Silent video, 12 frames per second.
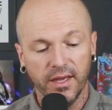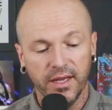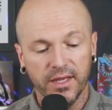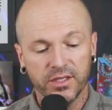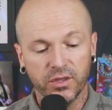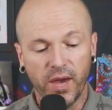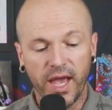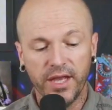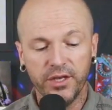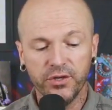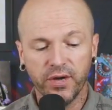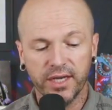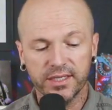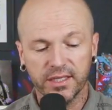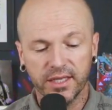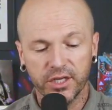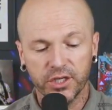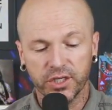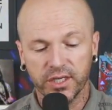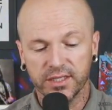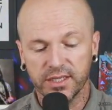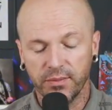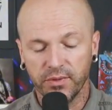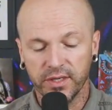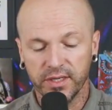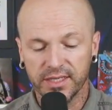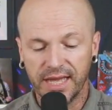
So end your isolation and separateness